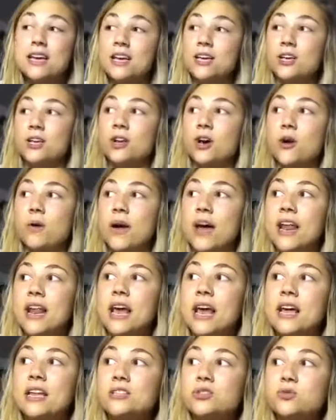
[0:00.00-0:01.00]
and
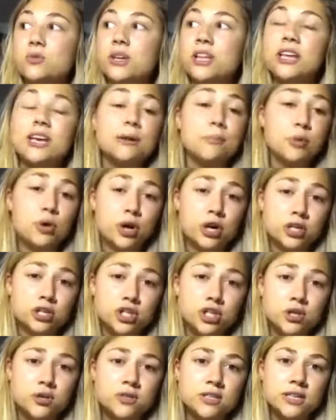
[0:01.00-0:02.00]
it's really important
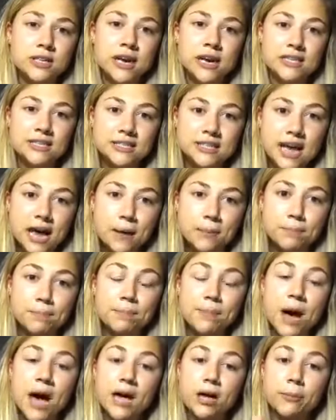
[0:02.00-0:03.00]
too to like set
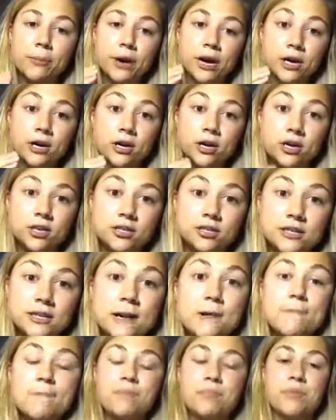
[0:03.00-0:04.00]
mile markers,
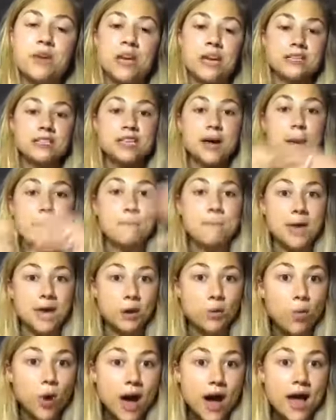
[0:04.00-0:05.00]
because that
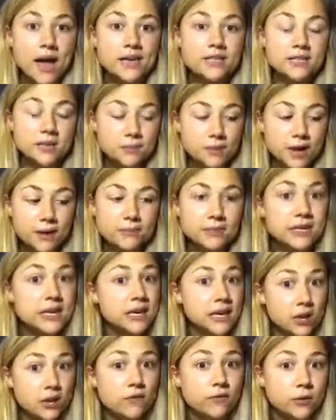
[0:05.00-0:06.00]
big why sometimes can
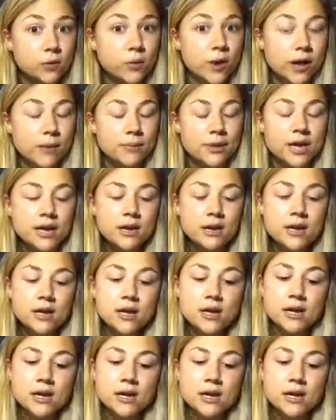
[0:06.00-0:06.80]
get overwhelming.